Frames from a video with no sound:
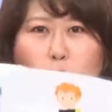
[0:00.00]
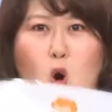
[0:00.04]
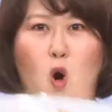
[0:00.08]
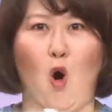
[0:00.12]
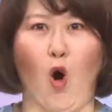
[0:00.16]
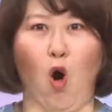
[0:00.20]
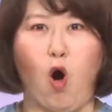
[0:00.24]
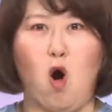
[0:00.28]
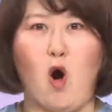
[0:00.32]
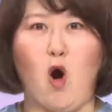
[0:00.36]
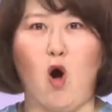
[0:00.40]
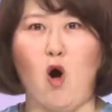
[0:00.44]

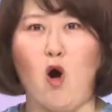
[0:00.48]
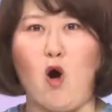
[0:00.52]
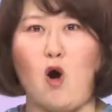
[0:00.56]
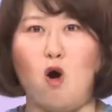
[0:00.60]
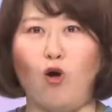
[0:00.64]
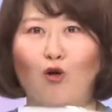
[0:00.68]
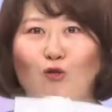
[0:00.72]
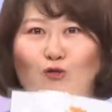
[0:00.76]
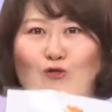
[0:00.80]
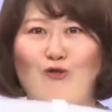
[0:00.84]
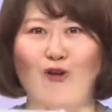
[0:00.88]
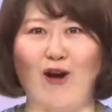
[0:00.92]

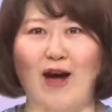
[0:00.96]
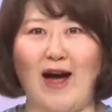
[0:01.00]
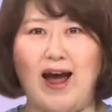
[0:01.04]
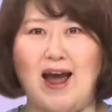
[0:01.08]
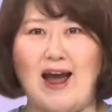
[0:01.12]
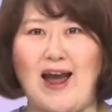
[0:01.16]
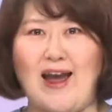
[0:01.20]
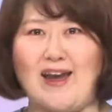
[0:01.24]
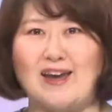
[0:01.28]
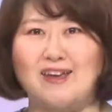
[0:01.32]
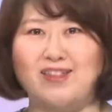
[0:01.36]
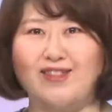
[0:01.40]
Oh,
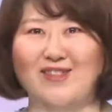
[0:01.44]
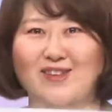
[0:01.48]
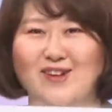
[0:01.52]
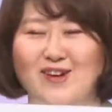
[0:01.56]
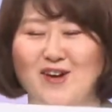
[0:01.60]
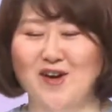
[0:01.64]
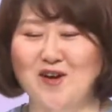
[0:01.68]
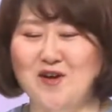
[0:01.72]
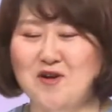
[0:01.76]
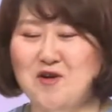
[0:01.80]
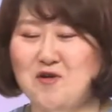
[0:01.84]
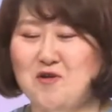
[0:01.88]
right.
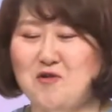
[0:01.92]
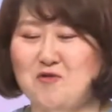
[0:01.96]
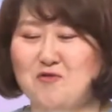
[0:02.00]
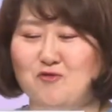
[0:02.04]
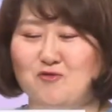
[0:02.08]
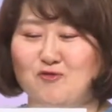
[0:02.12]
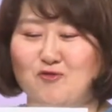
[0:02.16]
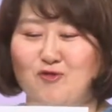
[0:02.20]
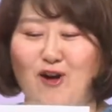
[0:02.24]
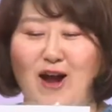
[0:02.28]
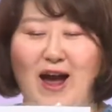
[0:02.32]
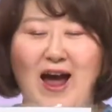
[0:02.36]

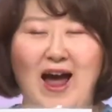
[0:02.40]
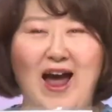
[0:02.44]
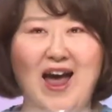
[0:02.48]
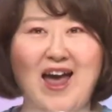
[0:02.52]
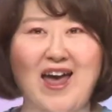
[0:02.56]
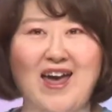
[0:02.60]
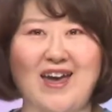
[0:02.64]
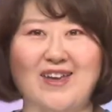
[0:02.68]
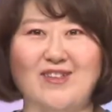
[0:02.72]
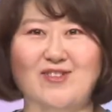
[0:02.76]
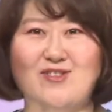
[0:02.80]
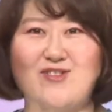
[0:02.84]

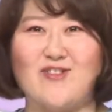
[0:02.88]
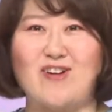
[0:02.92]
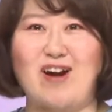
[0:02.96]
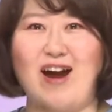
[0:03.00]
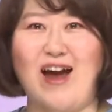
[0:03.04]
Right?